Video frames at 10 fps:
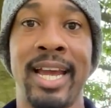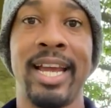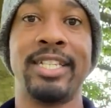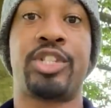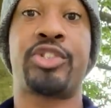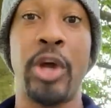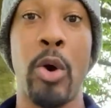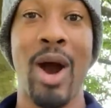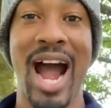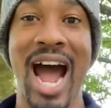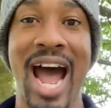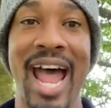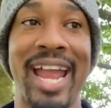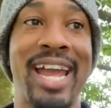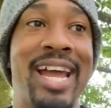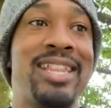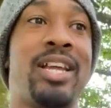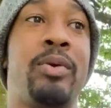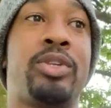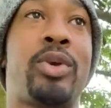is so high
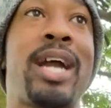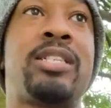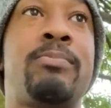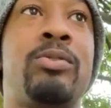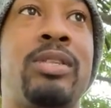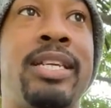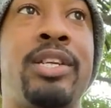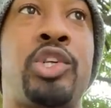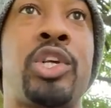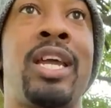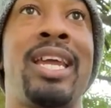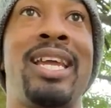that a retractable leash